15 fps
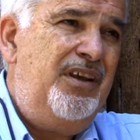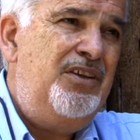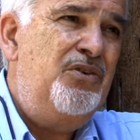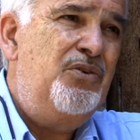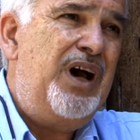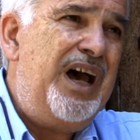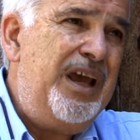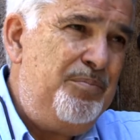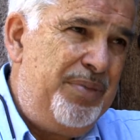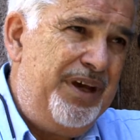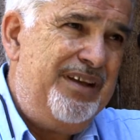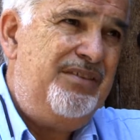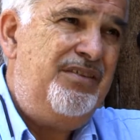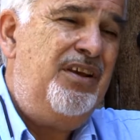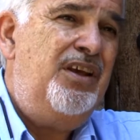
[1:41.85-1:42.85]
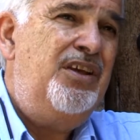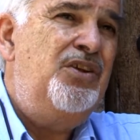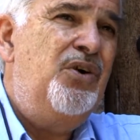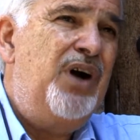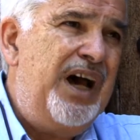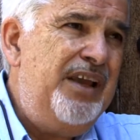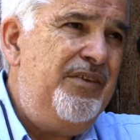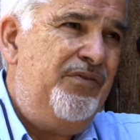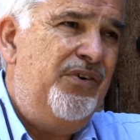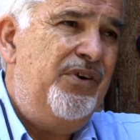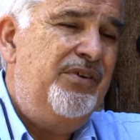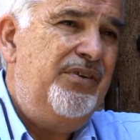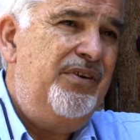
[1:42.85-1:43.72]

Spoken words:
your iPad, your iPhone,